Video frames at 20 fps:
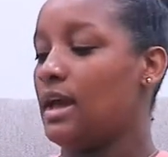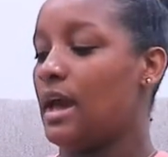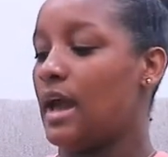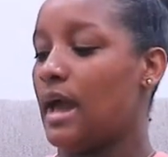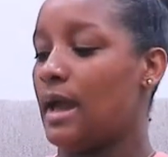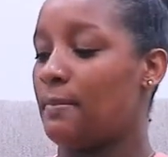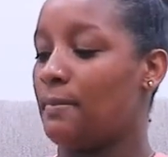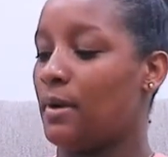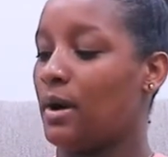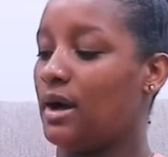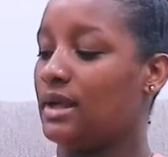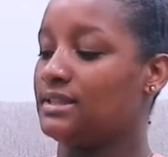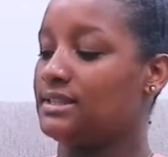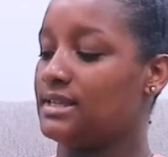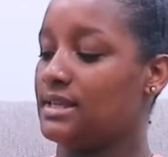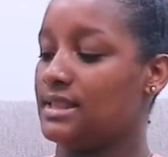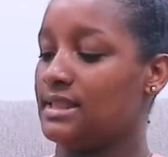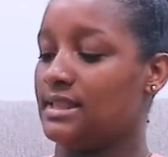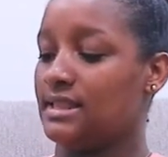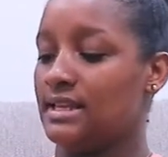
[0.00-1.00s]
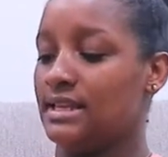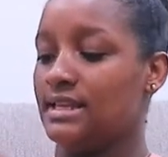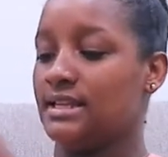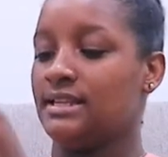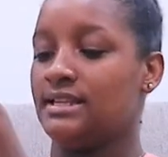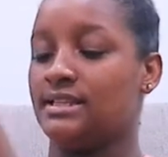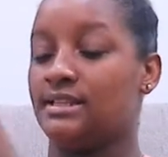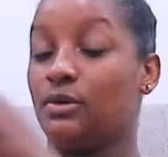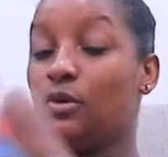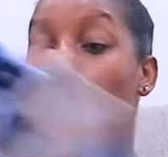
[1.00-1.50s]
I bought
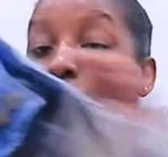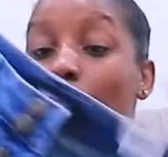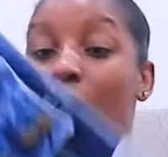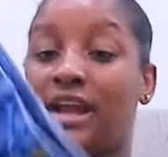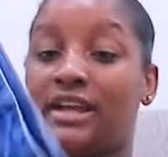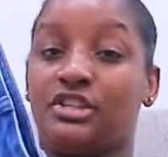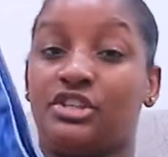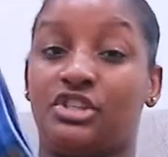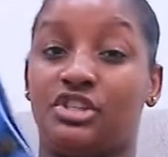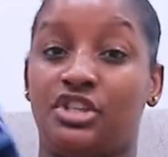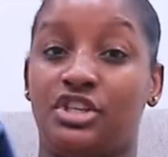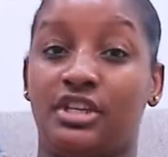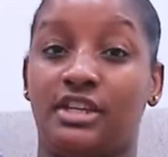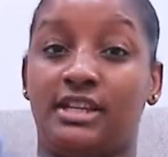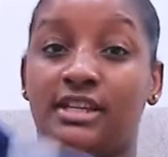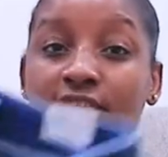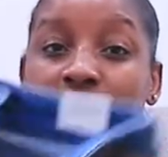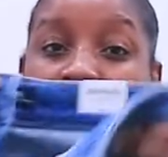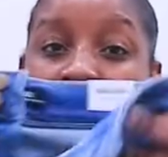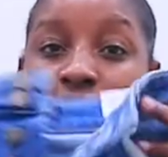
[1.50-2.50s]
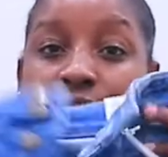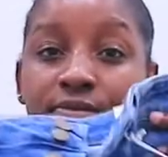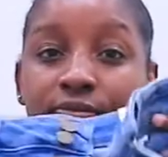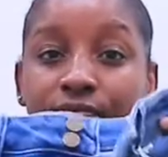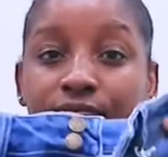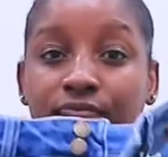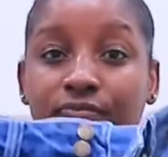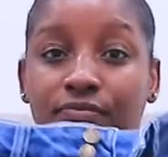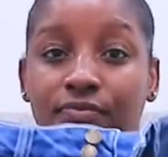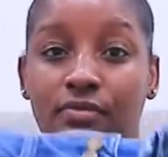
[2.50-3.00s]
these wax jeans
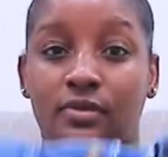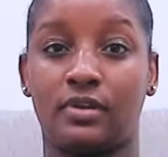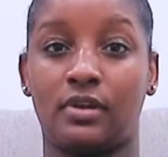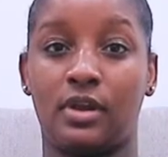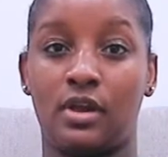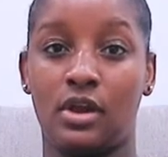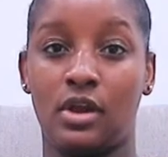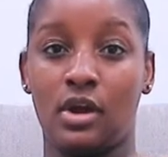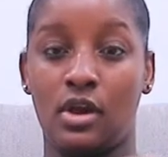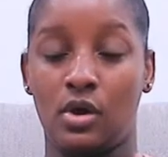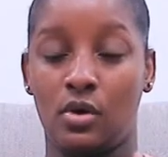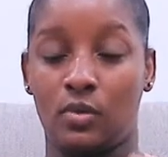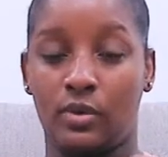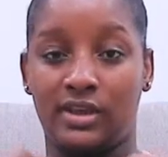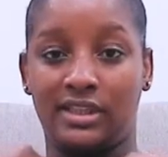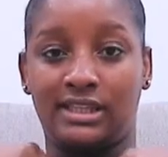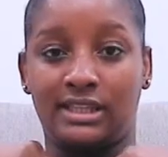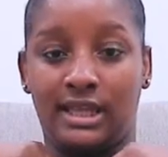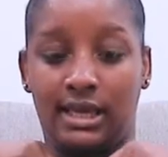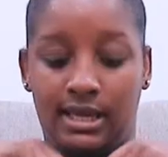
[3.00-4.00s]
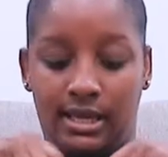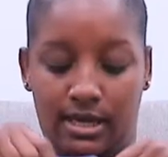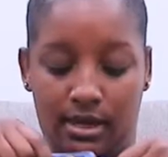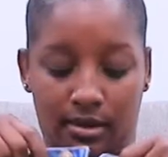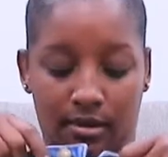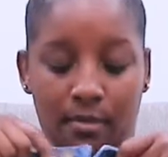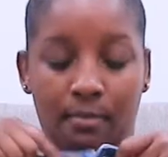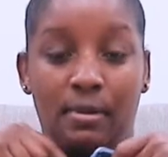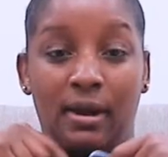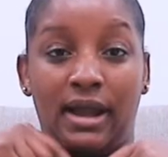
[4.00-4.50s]
with, like,
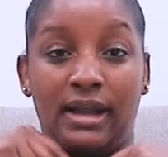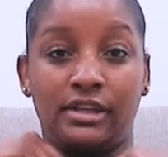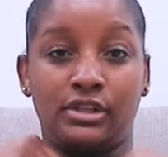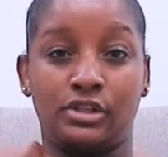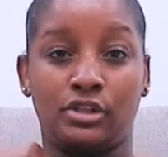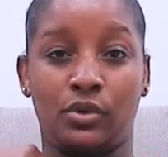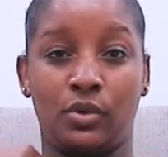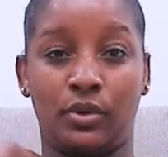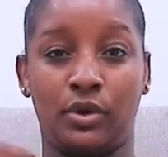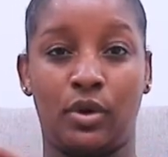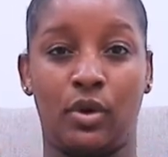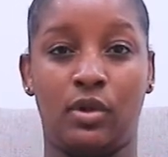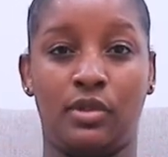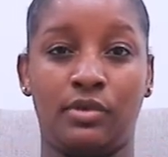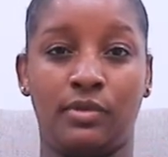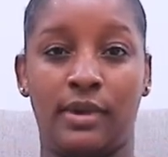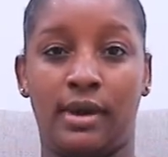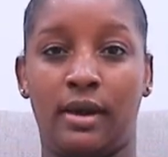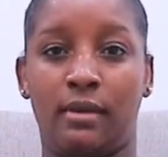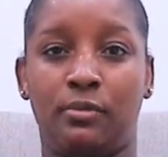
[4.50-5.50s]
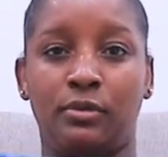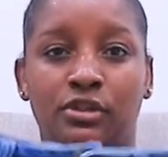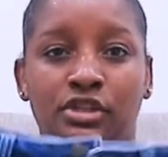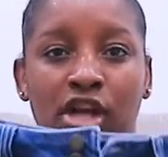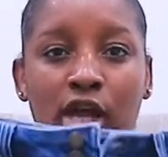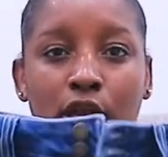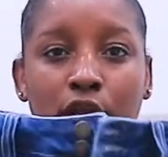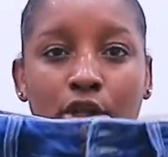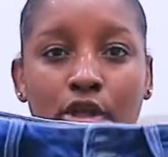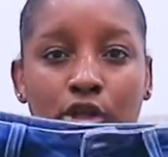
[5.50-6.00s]
buttons going all the way up, which
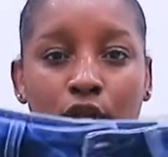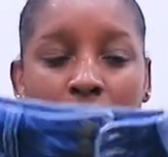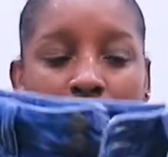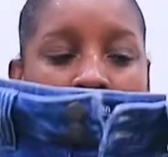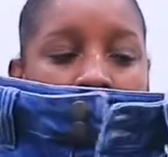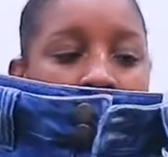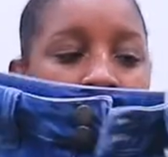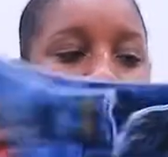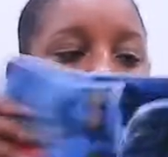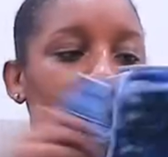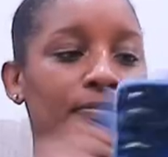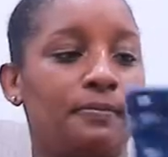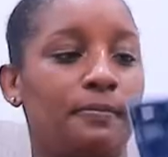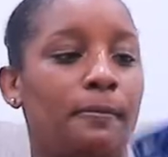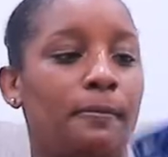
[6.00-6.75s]
I love.